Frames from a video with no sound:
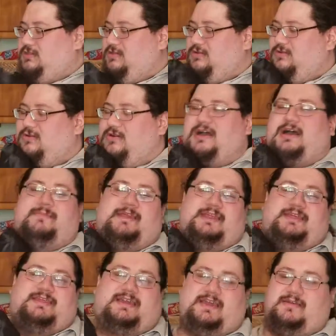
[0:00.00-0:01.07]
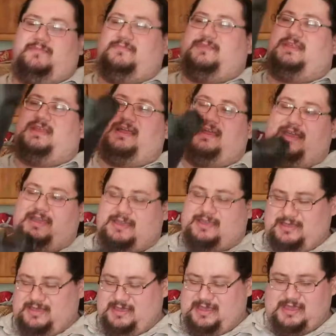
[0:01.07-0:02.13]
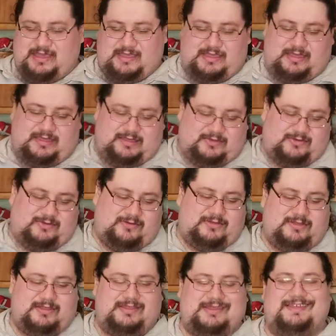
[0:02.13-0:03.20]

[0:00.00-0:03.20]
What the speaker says: Don't know how many times that you're